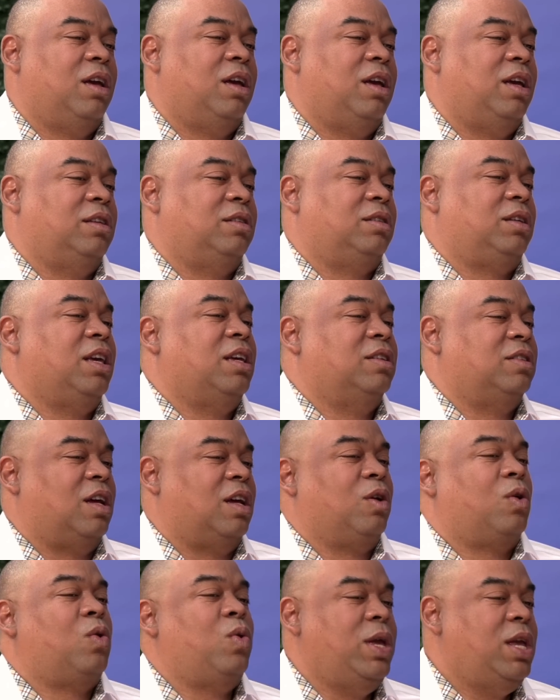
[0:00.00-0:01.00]
It's Kings
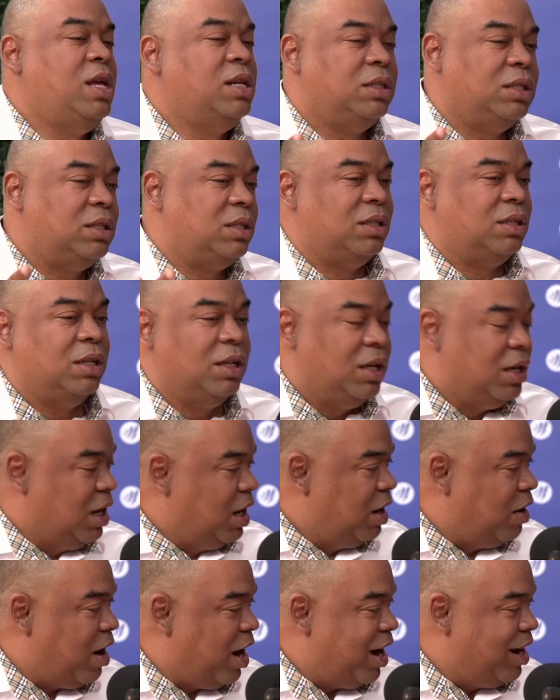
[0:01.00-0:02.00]
and Queens.
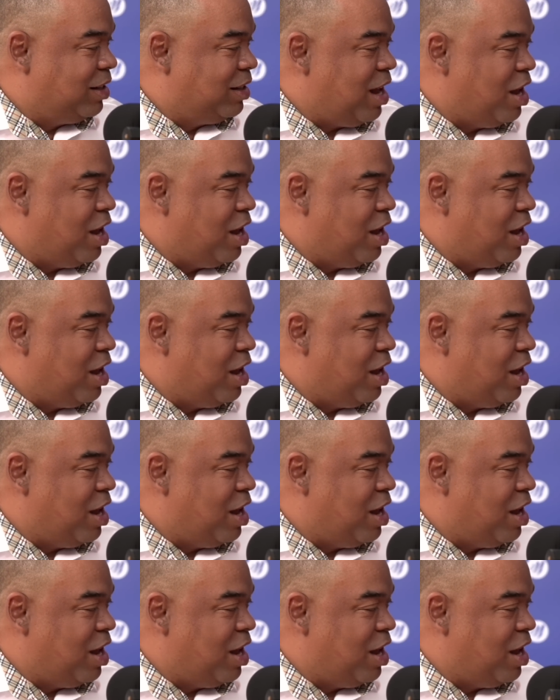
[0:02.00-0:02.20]
Right?